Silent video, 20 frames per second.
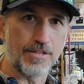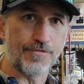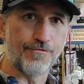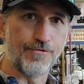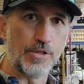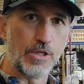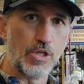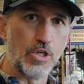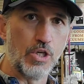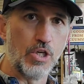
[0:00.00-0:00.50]

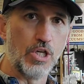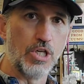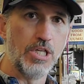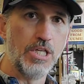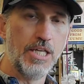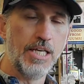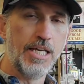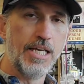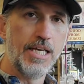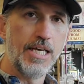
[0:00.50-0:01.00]

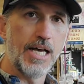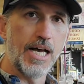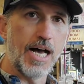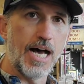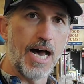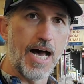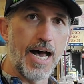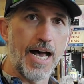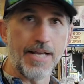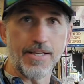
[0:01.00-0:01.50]
full,
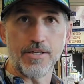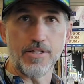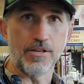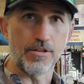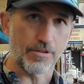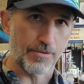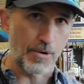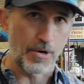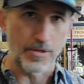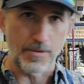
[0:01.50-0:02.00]
you
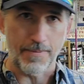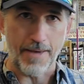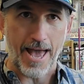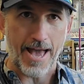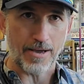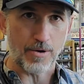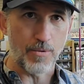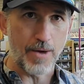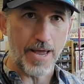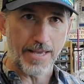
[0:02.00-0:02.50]
throw the
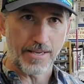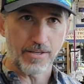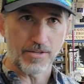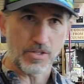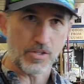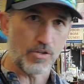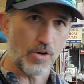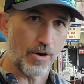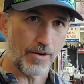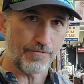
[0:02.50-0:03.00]
bag away. You
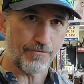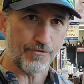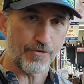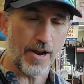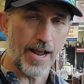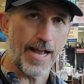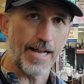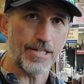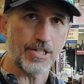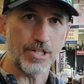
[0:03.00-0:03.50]
start
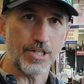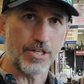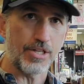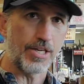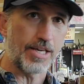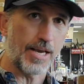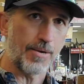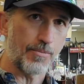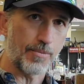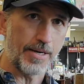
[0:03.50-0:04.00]
fresh. You
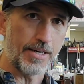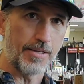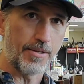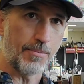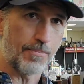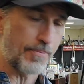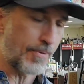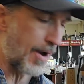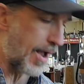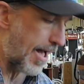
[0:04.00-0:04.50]
get rid of the
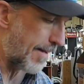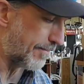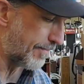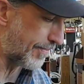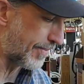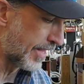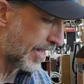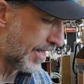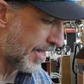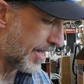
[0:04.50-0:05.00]

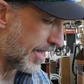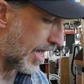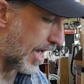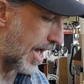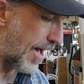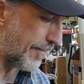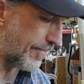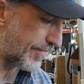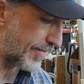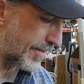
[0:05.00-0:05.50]
problem.
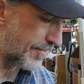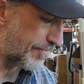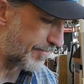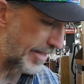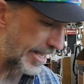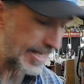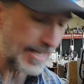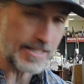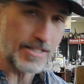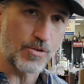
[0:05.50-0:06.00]
The
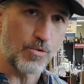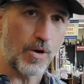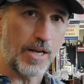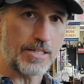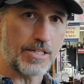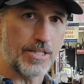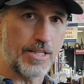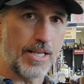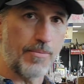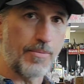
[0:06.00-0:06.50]
biggest
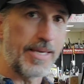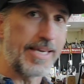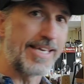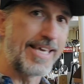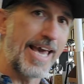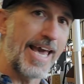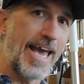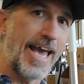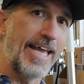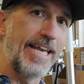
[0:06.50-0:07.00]
question that we
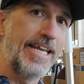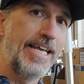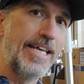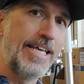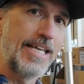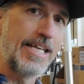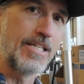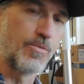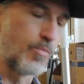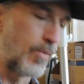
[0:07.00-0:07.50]
get
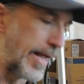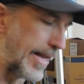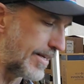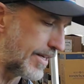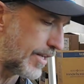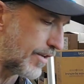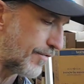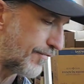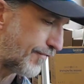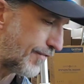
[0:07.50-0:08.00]
is, when
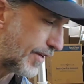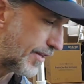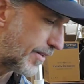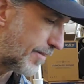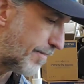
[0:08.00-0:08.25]
do you fill the